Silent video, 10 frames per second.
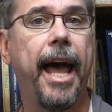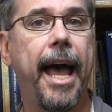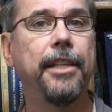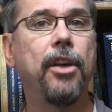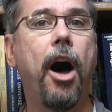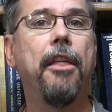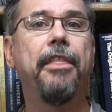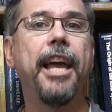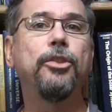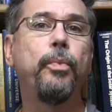it has
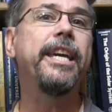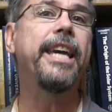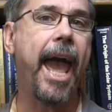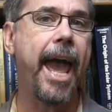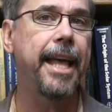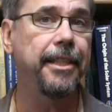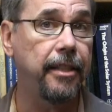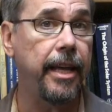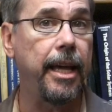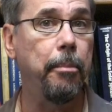on things we can
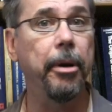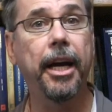see,